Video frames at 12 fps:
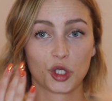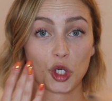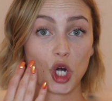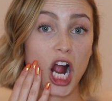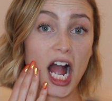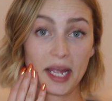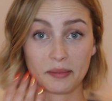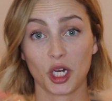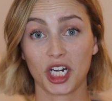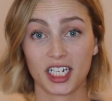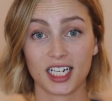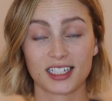grime
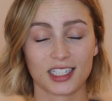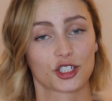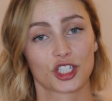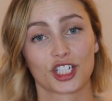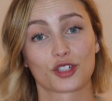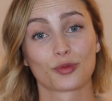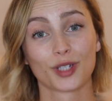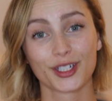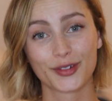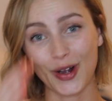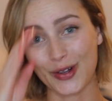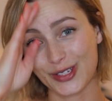on it. Essentially, it's
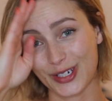really gross.